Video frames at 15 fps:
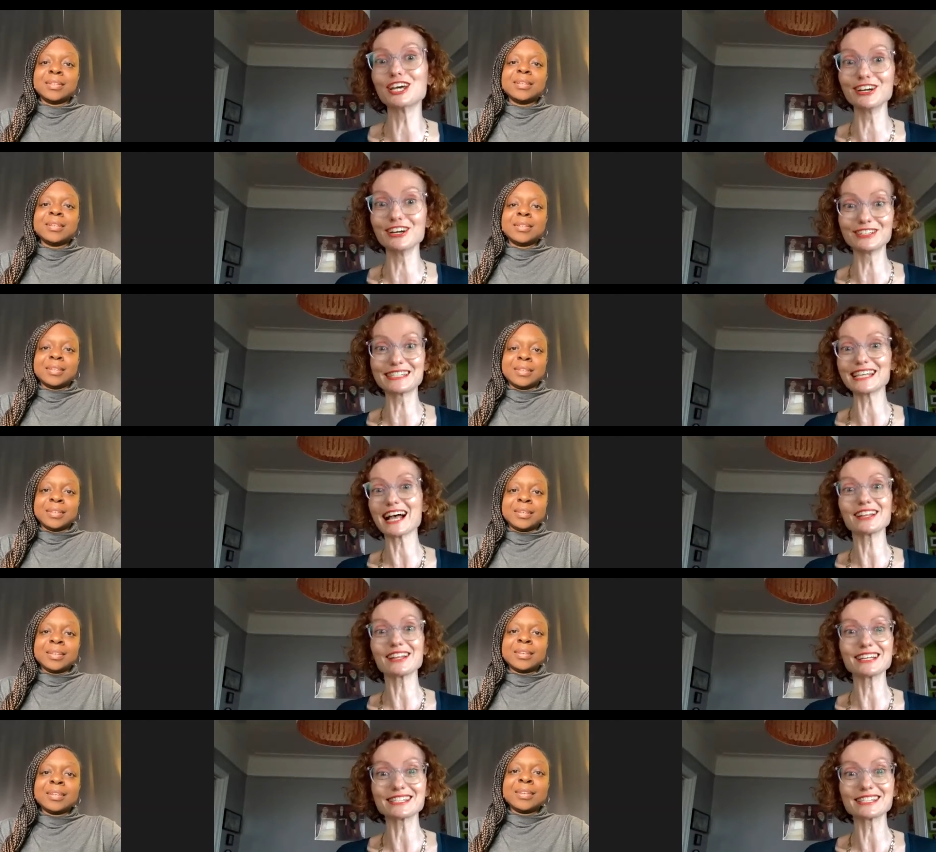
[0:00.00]
Speaker 1: to tell
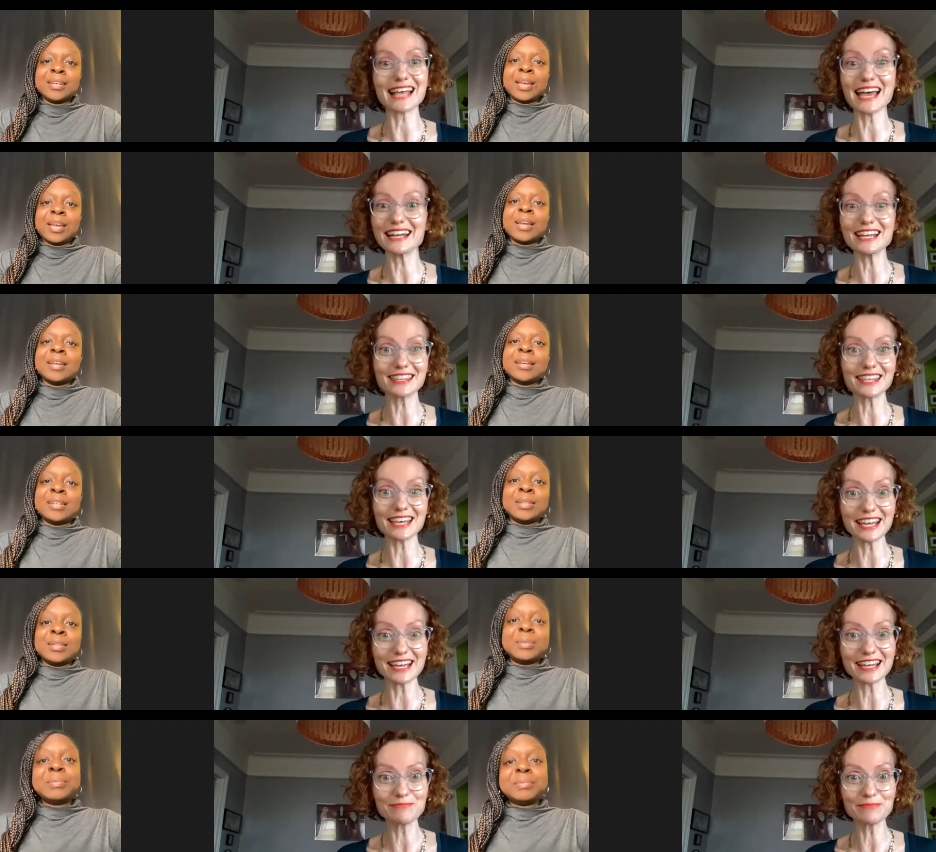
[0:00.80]
us
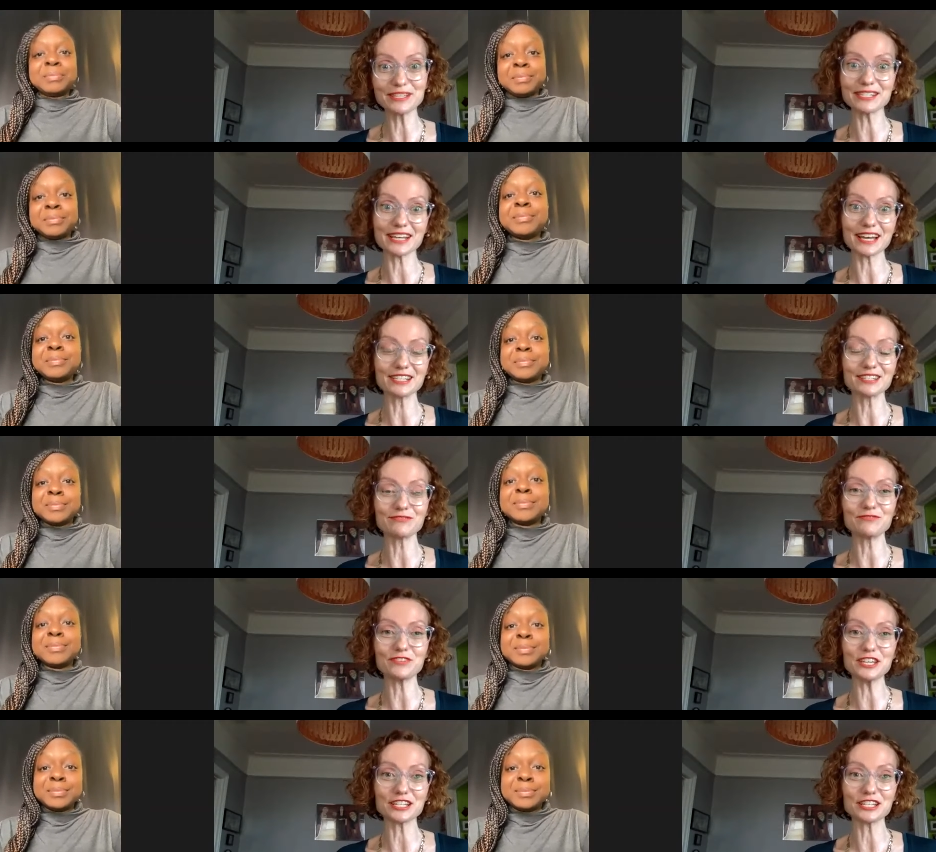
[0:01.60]
anything besides
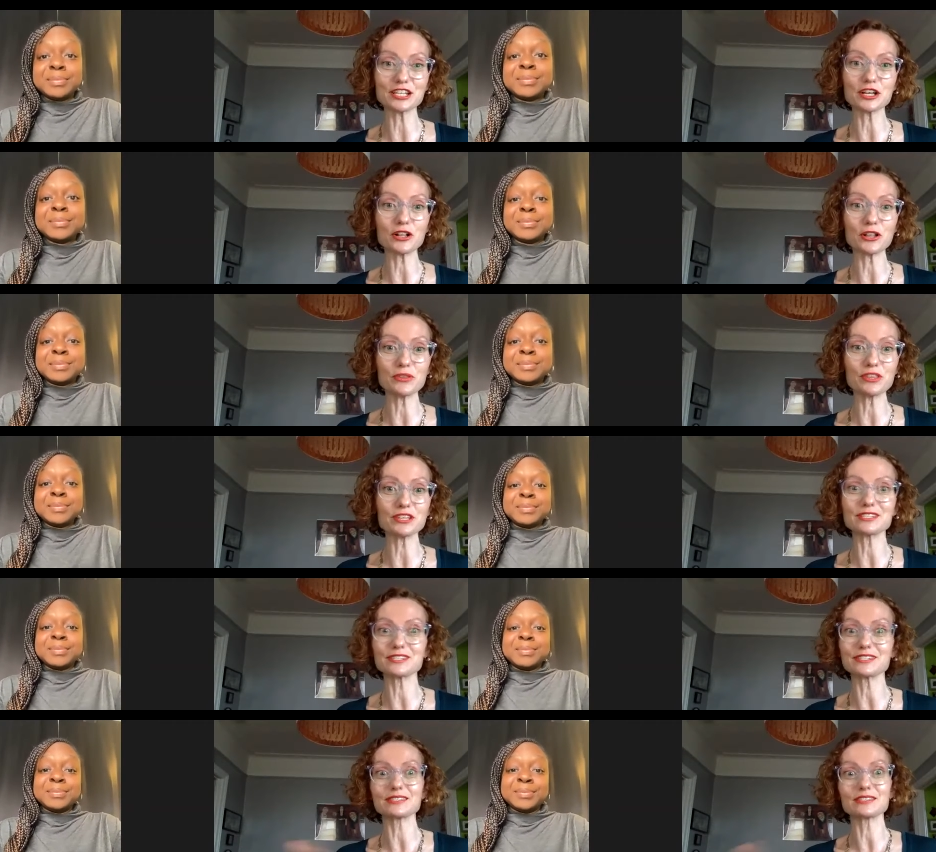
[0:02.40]
feed us and clothe us
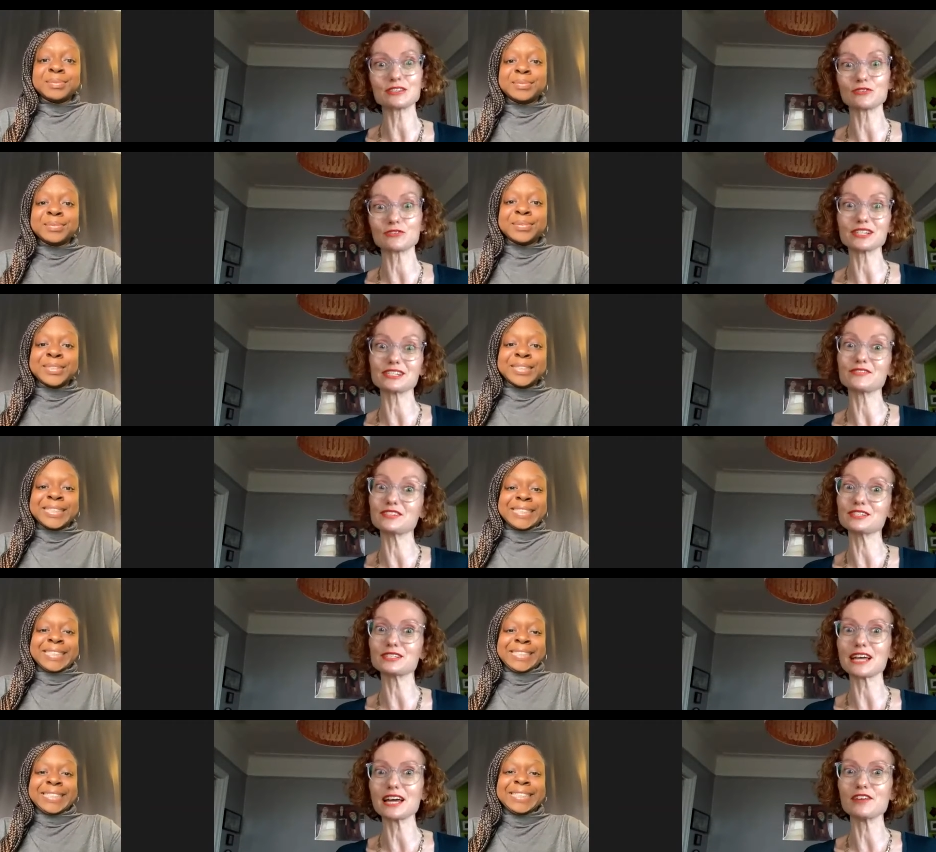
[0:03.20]
the rest of it
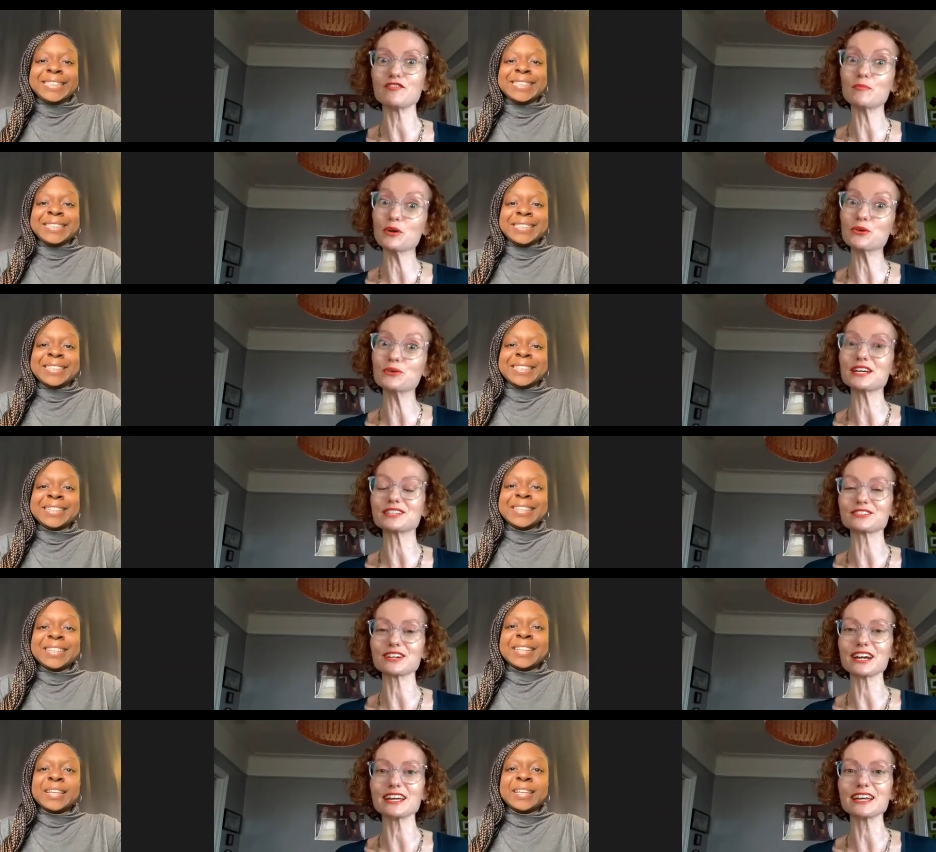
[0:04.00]
is kind of a bonus
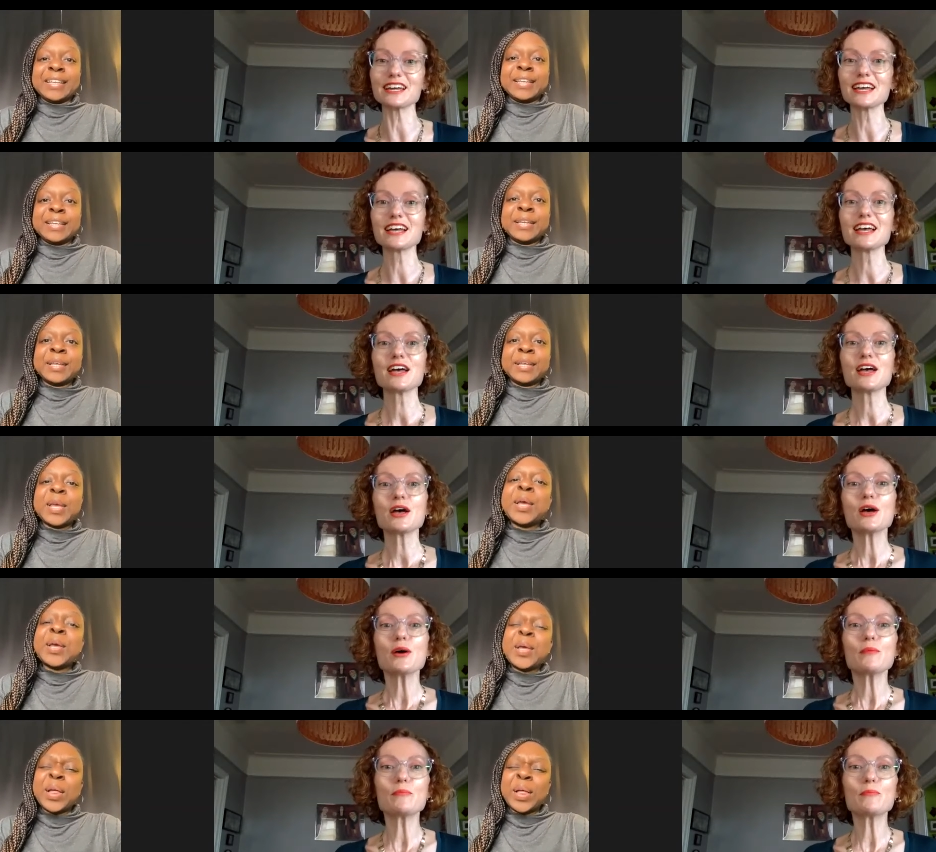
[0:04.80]
right
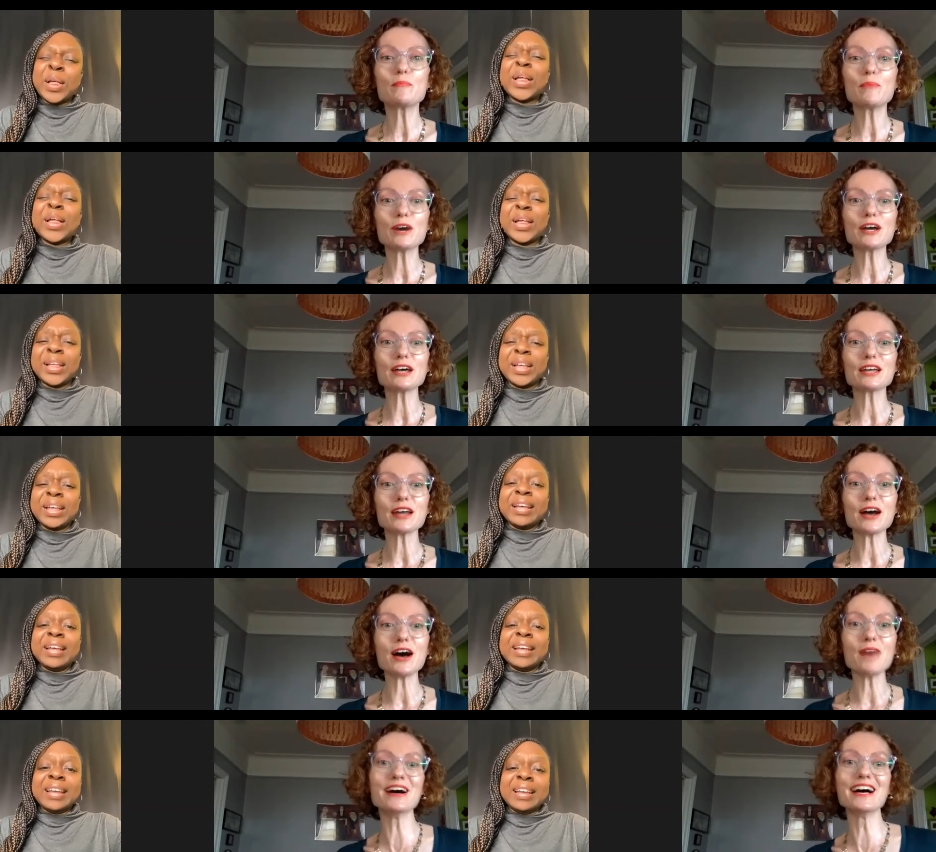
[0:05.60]
but
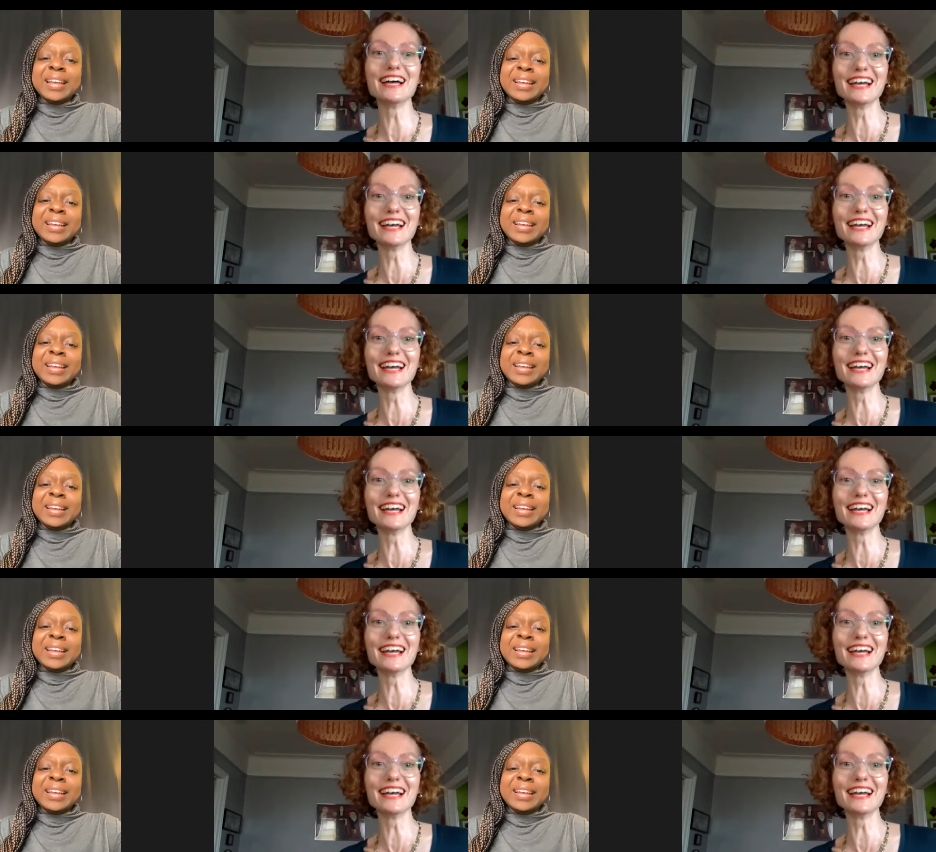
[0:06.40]
um